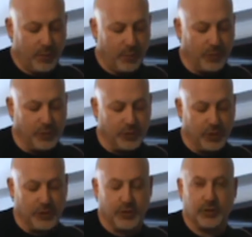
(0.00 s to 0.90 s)
which is
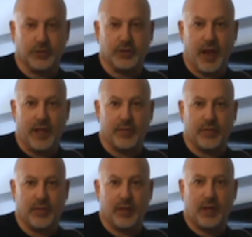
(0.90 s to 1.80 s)
just your
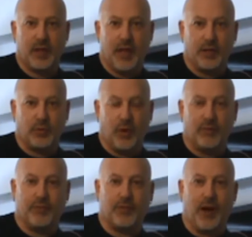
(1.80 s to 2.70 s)
10th and
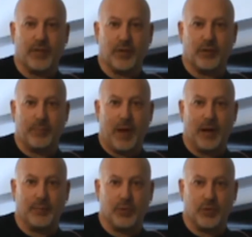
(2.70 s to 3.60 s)
12th frets on the
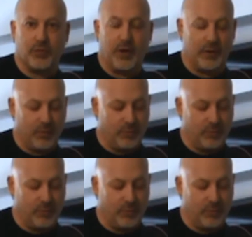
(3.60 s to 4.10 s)
bottom two strings.